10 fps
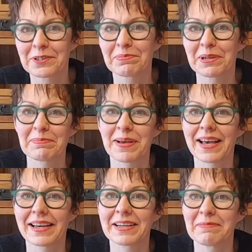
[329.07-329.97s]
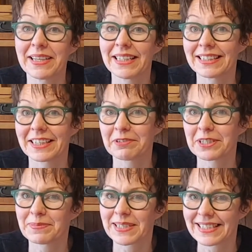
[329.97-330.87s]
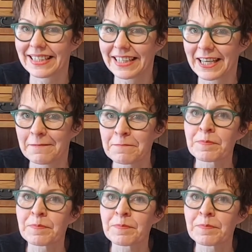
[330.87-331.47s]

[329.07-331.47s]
prepare meaty Christmas dinner,